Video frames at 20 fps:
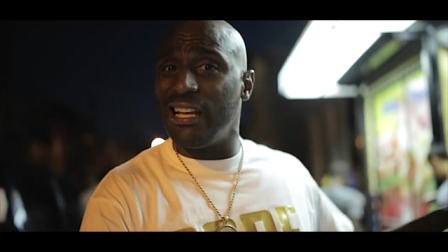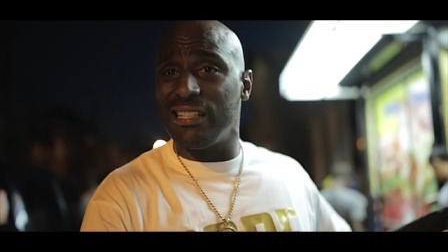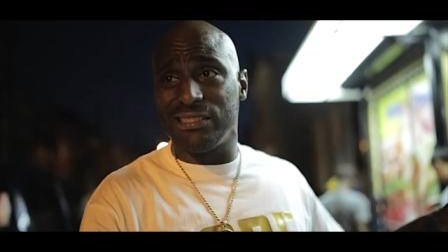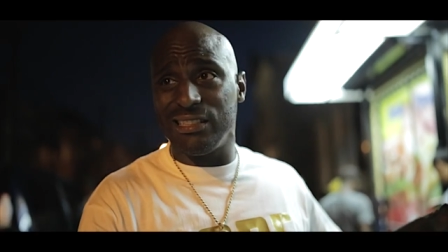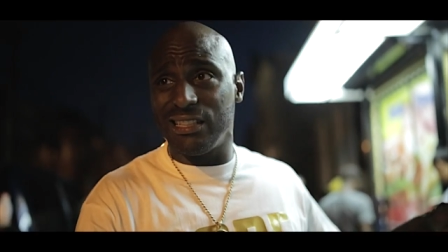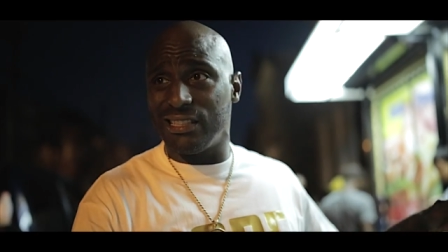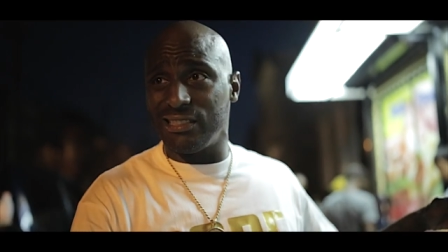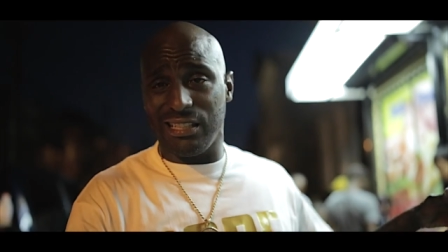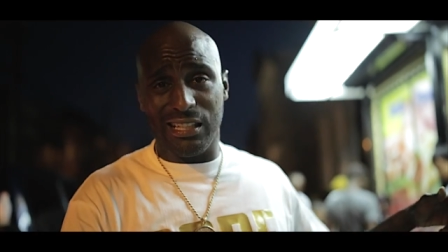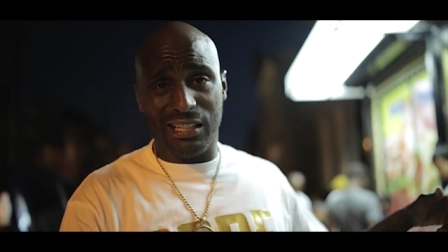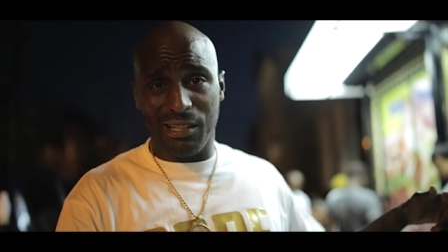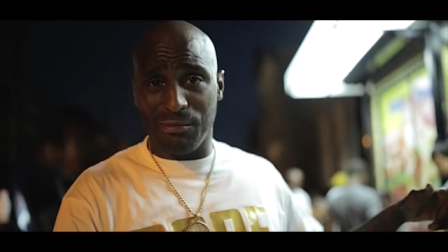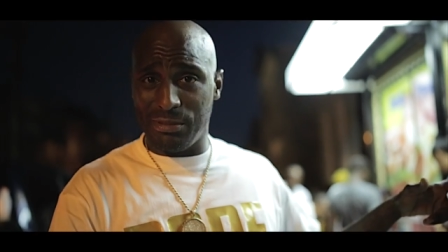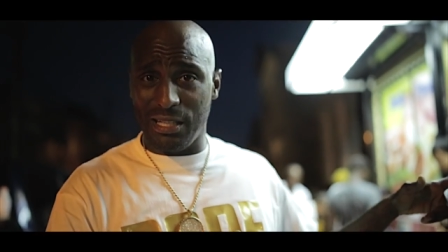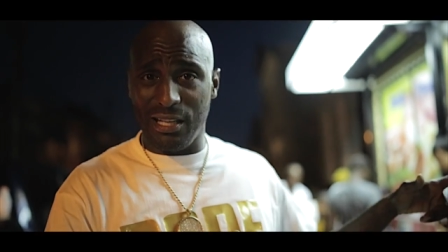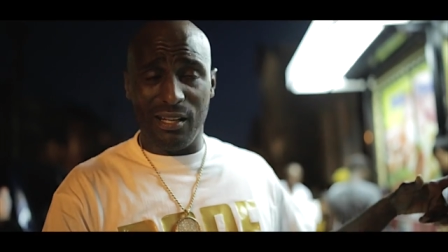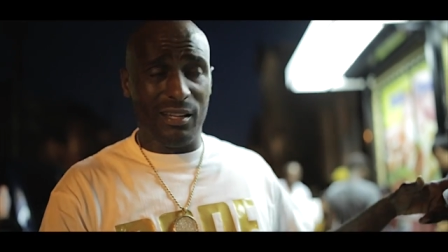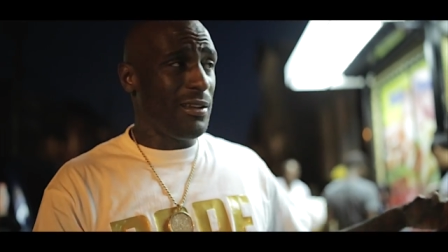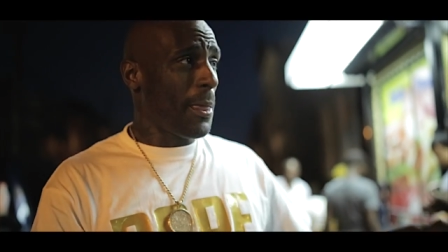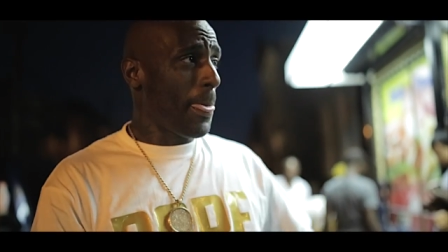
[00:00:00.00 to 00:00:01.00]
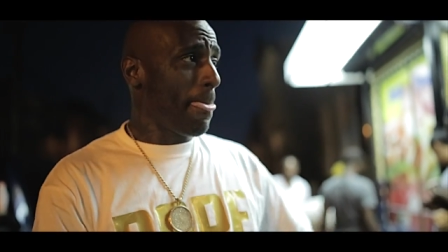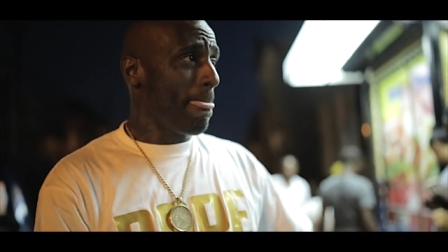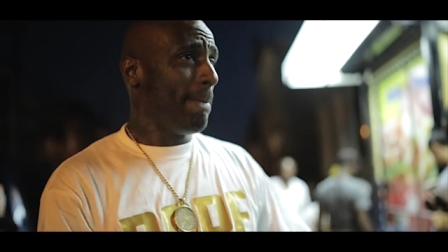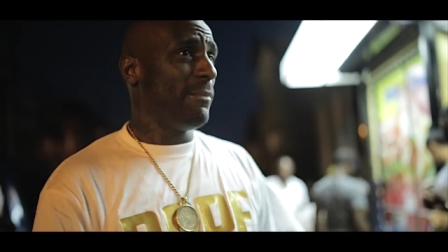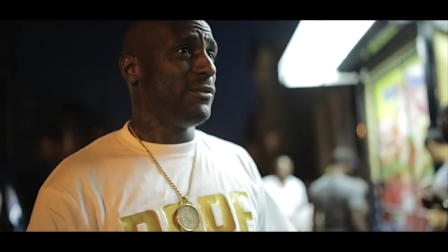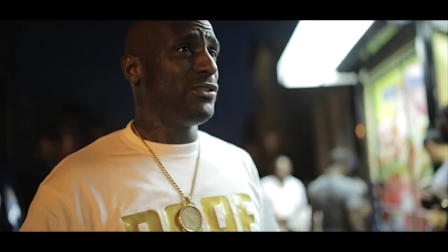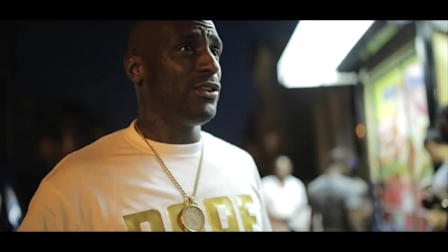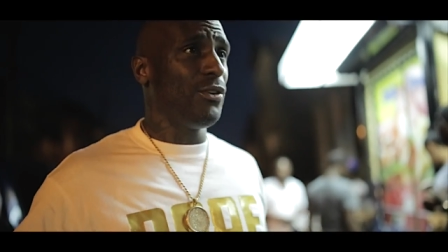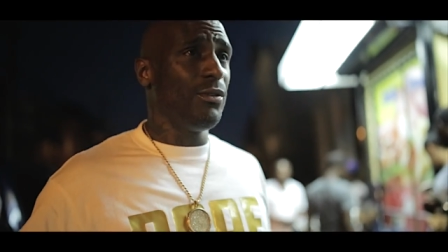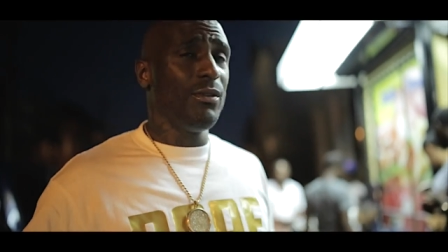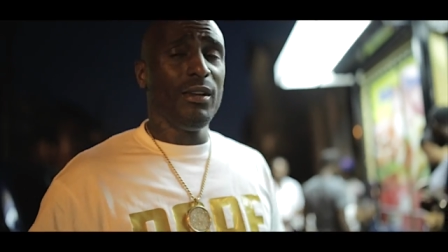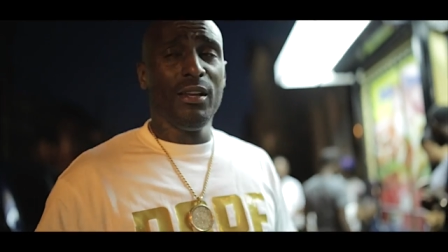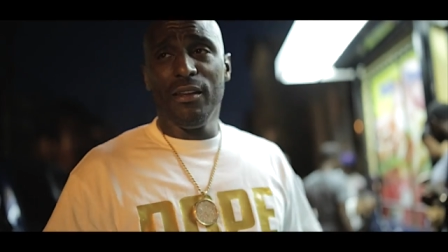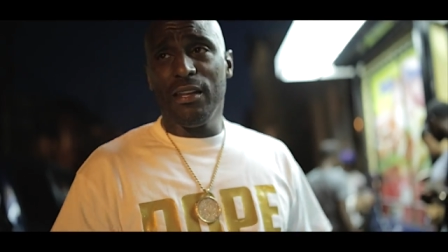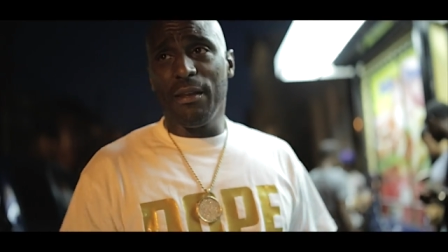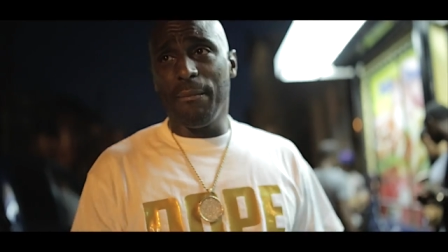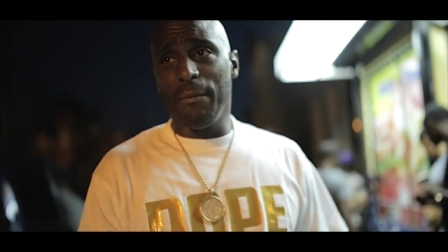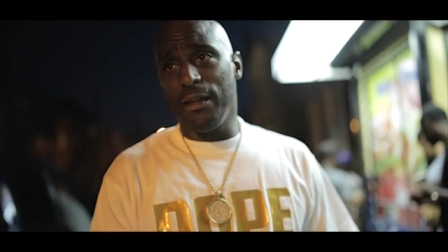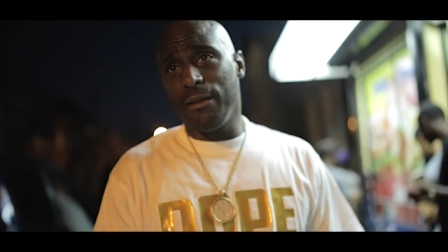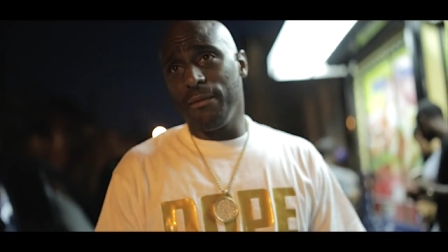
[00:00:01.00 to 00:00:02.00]
ass niggas, like you know what I'm saying? So,
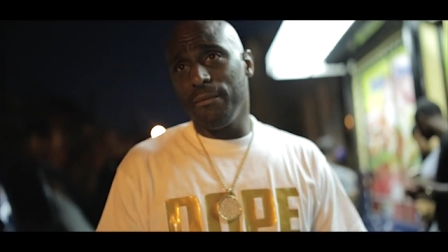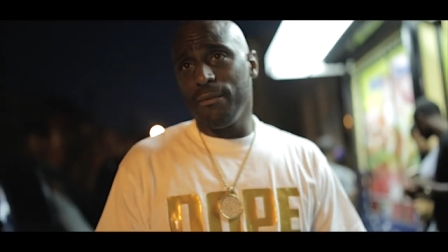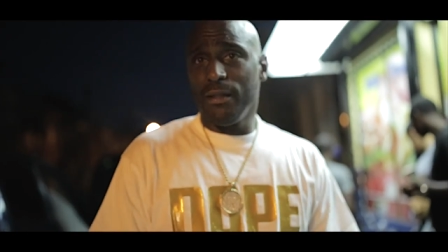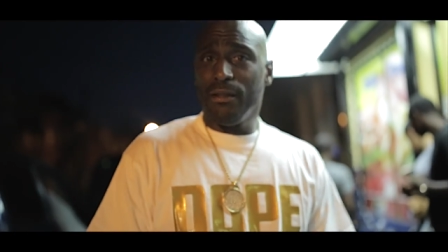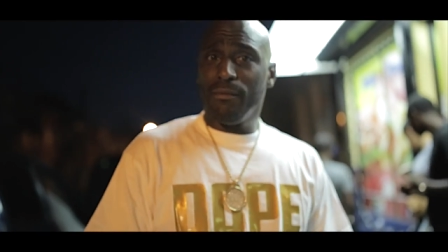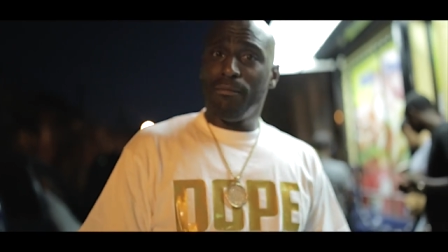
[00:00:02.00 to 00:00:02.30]
I mean,